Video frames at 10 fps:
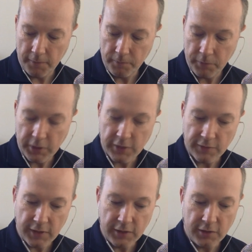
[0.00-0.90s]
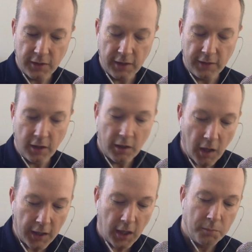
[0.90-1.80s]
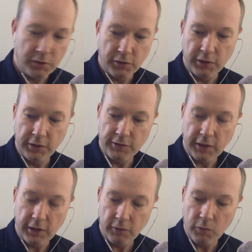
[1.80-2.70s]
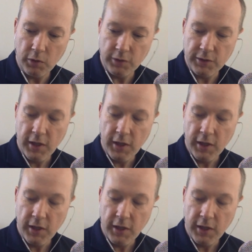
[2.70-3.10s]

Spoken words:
because of the internet and the online opportunities that it affords.